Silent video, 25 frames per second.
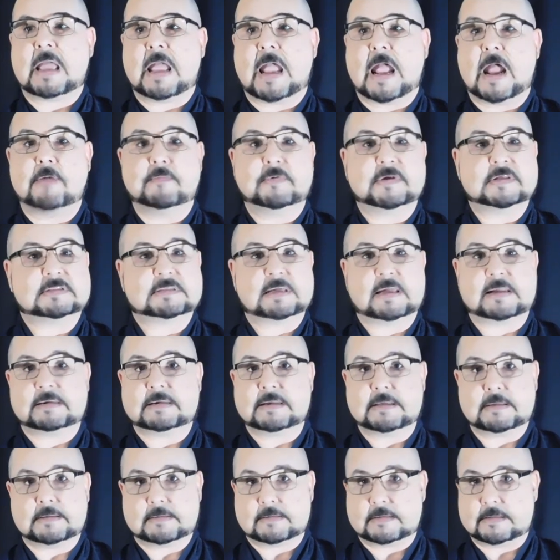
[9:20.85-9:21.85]
Every
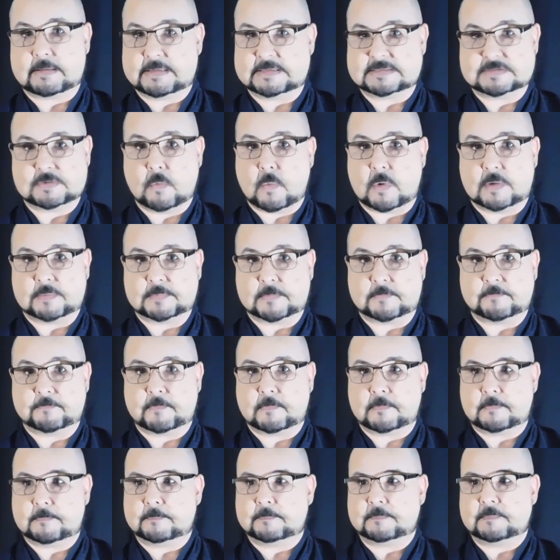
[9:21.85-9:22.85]
technique is
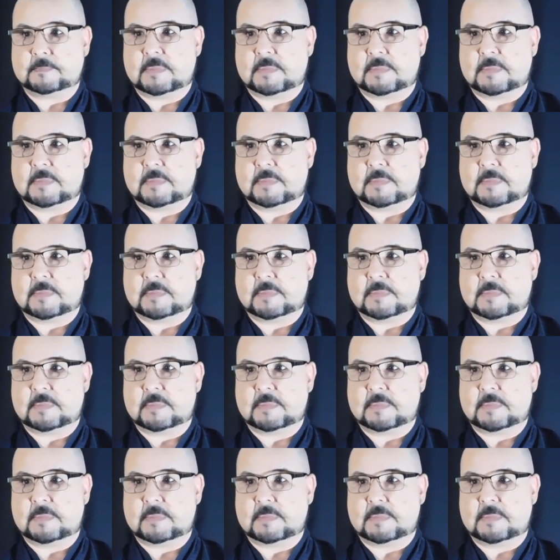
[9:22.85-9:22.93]
wonderful.